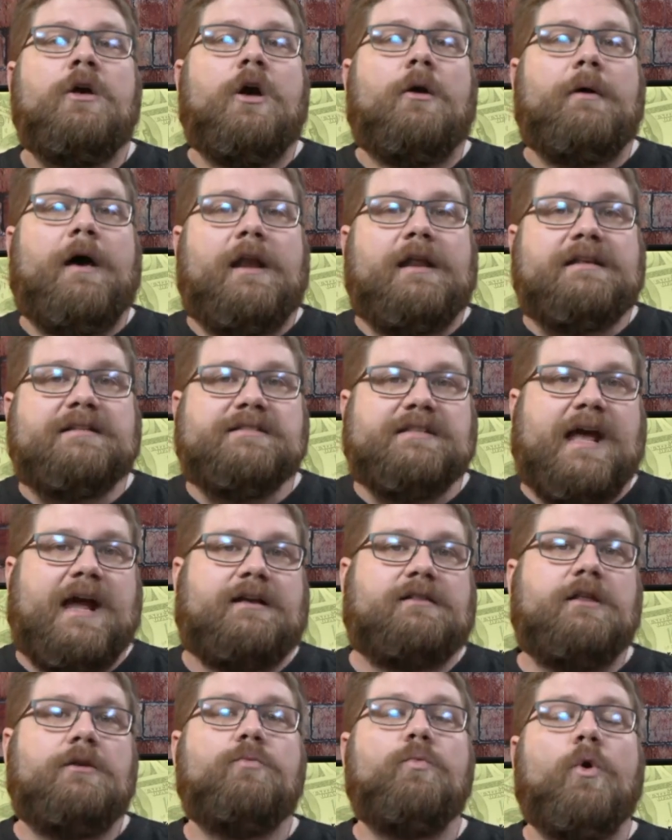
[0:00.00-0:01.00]
about
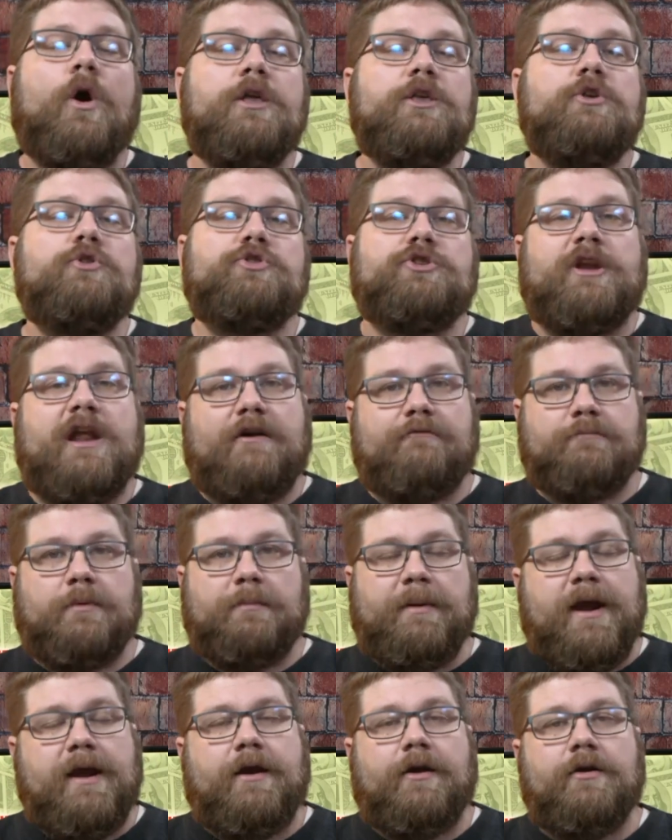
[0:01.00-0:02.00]
exactly what you should have
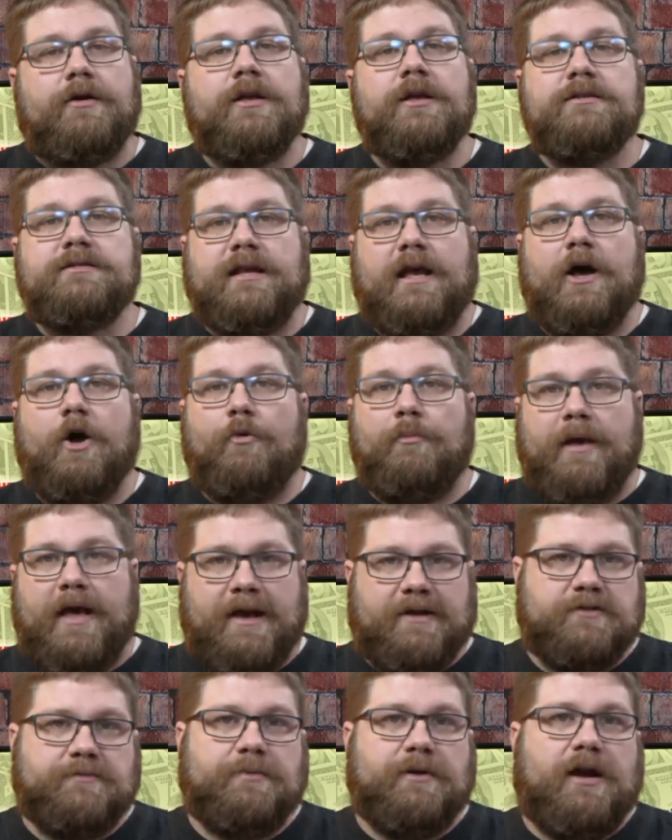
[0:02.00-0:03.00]
prepared to help
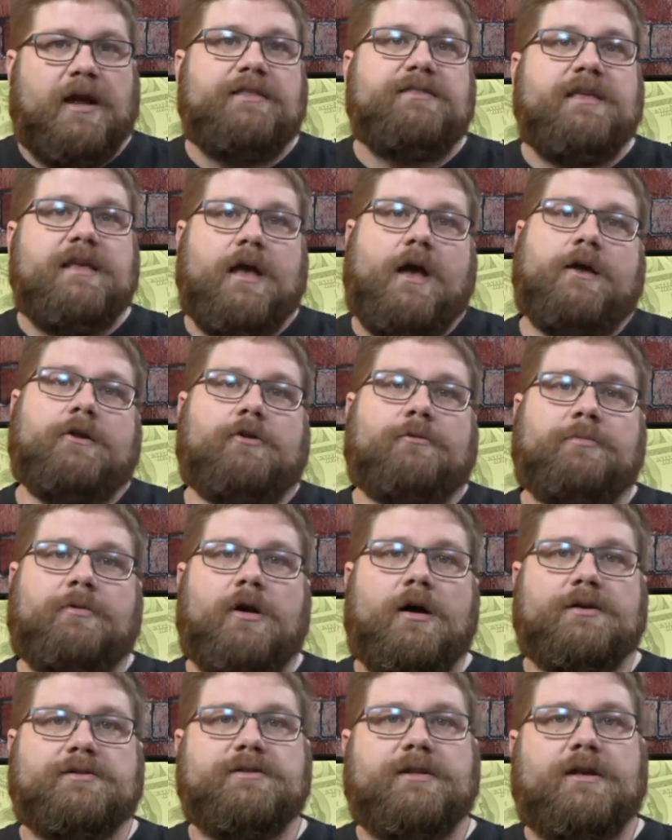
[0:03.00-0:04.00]
expedite the EIDL
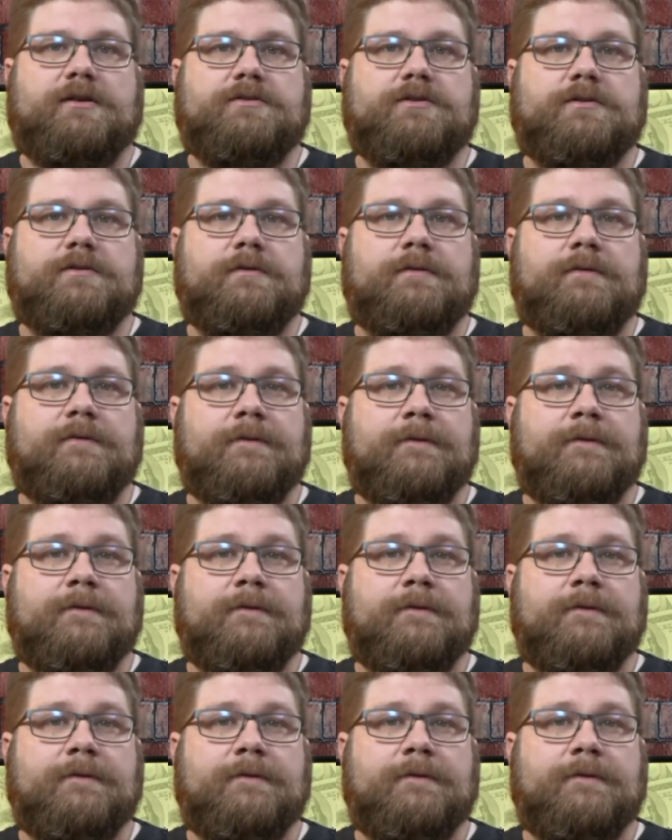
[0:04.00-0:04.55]
process.